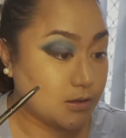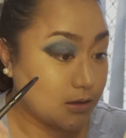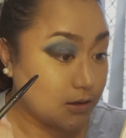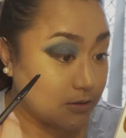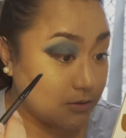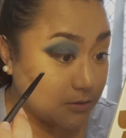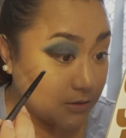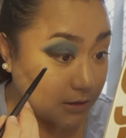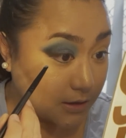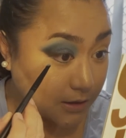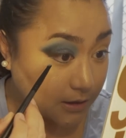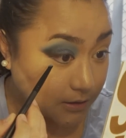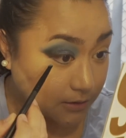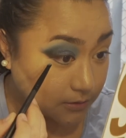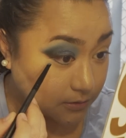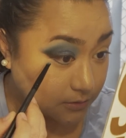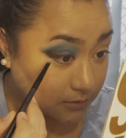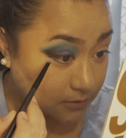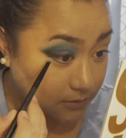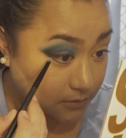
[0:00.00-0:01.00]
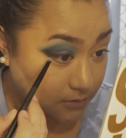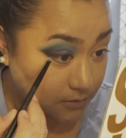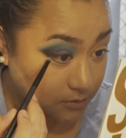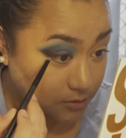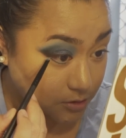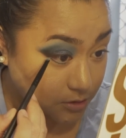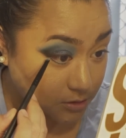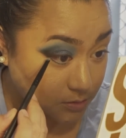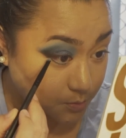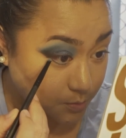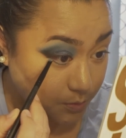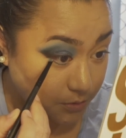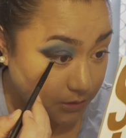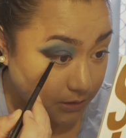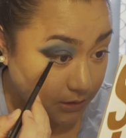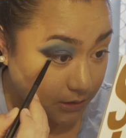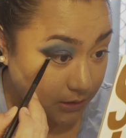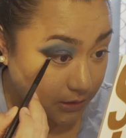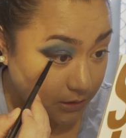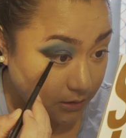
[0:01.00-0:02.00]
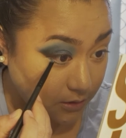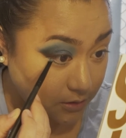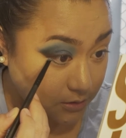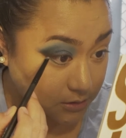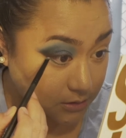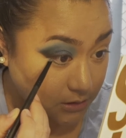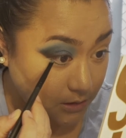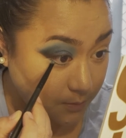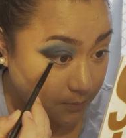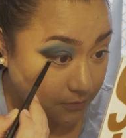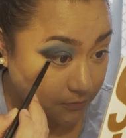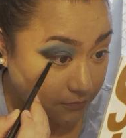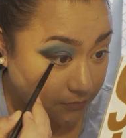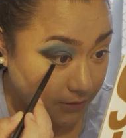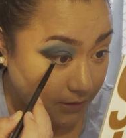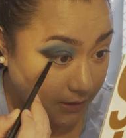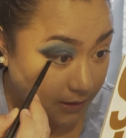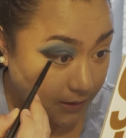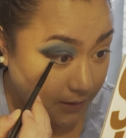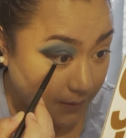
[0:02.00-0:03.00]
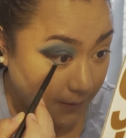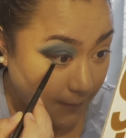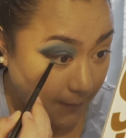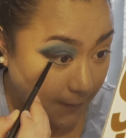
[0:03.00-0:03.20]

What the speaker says: And then just putting it on top of that.